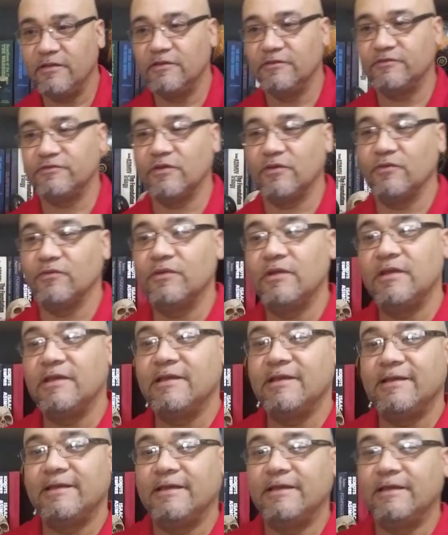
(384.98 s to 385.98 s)
So
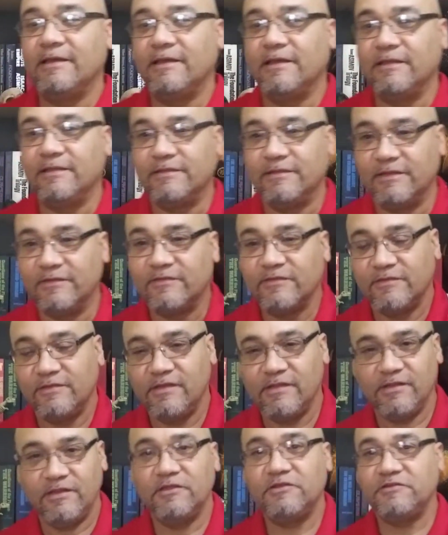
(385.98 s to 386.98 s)
this is
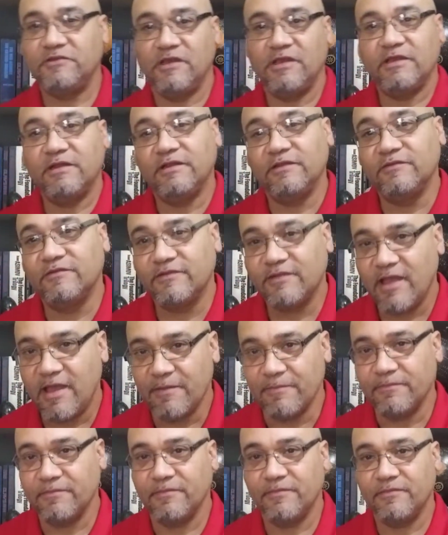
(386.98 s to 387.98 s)
the initiating
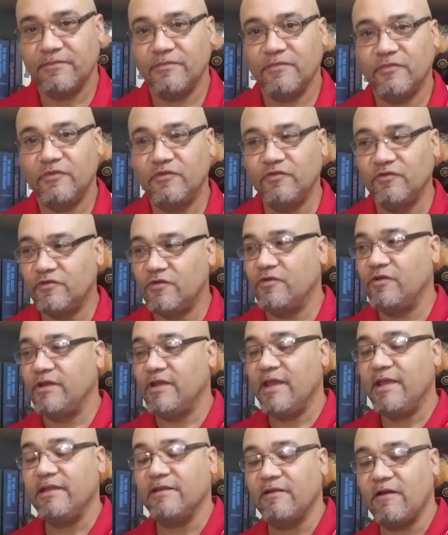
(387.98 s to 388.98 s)
step to
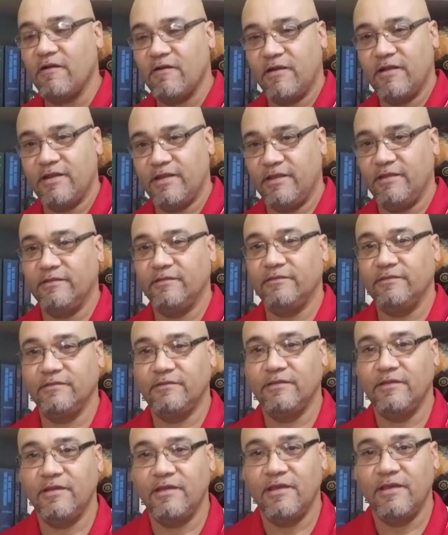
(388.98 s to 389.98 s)
create RNA.
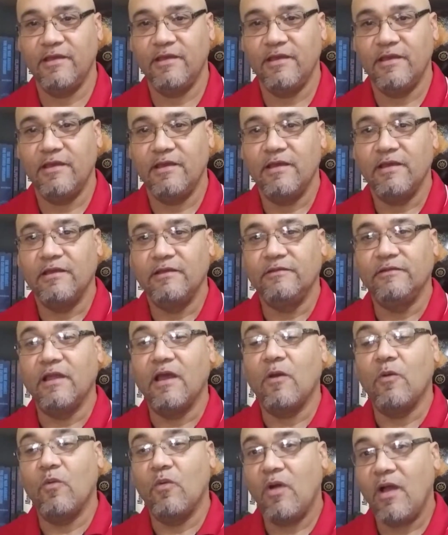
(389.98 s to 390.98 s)

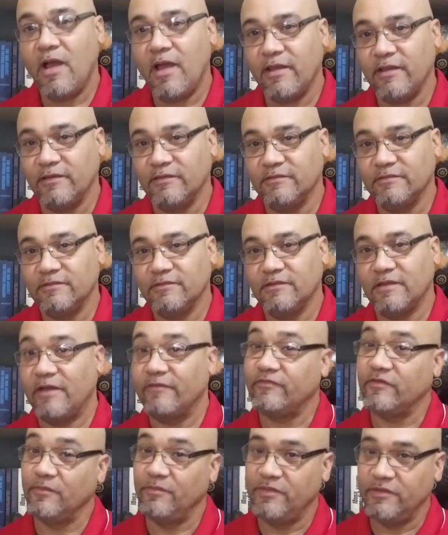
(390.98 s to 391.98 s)
Now, why,
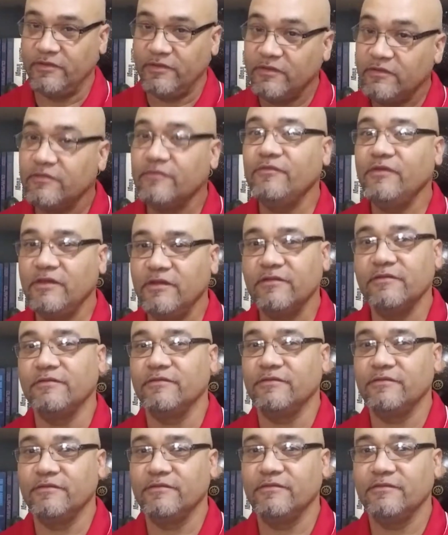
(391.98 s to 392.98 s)
after billions of
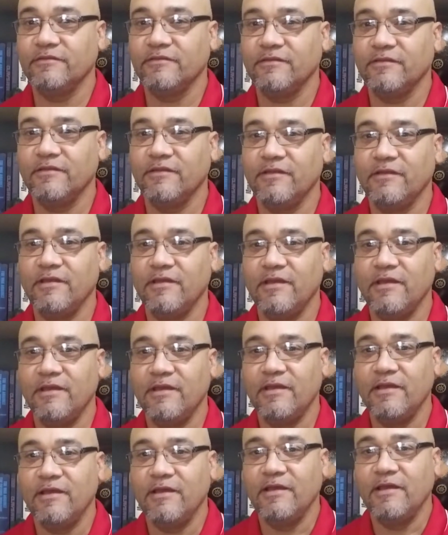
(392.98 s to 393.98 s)
years,
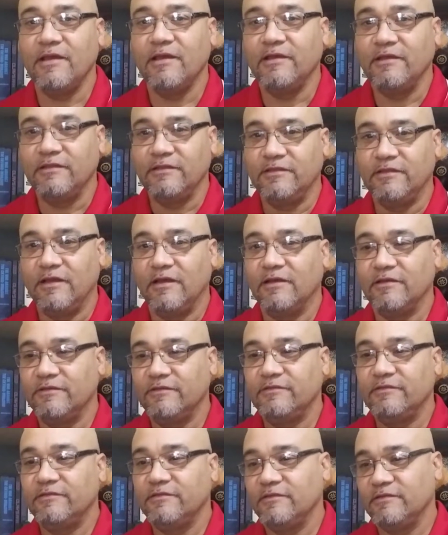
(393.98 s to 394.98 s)

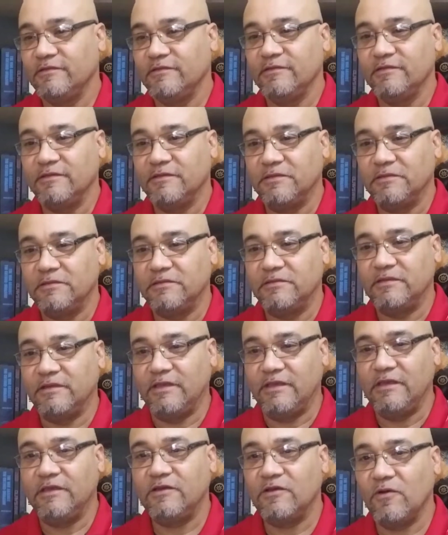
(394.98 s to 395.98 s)
does the
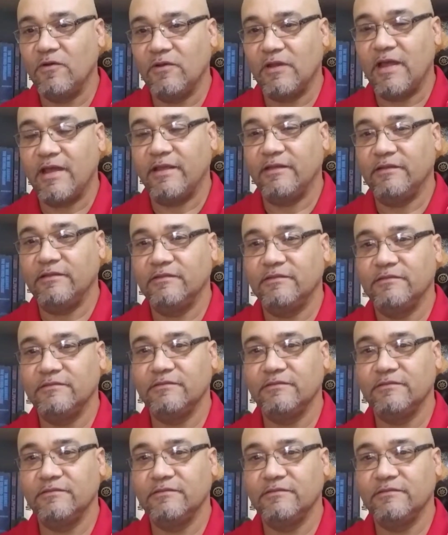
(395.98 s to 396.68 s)
E. coli,